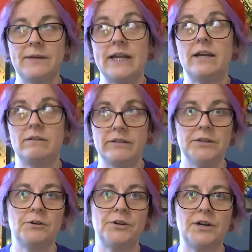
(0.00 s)
like a
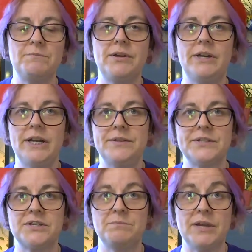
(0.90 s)
literal community
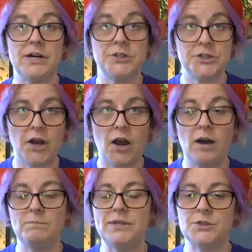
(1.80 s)
this could be a job